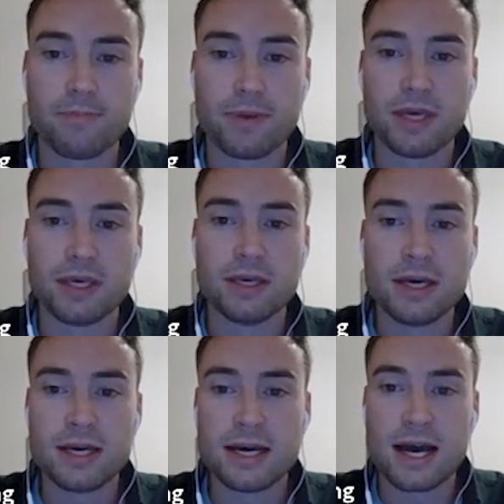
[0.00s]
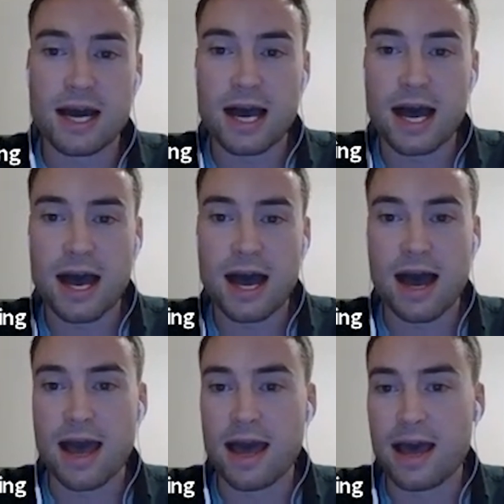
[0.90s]
be
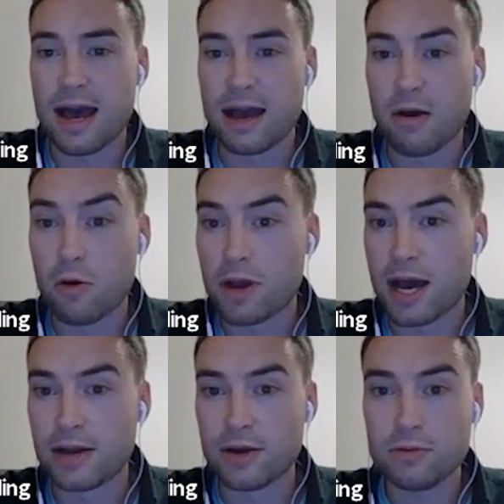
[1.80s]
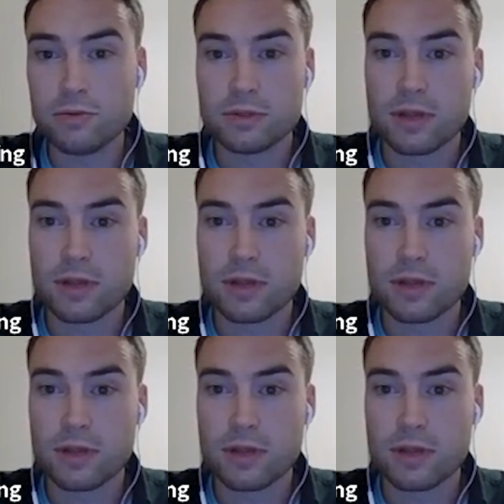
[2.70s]
Ocado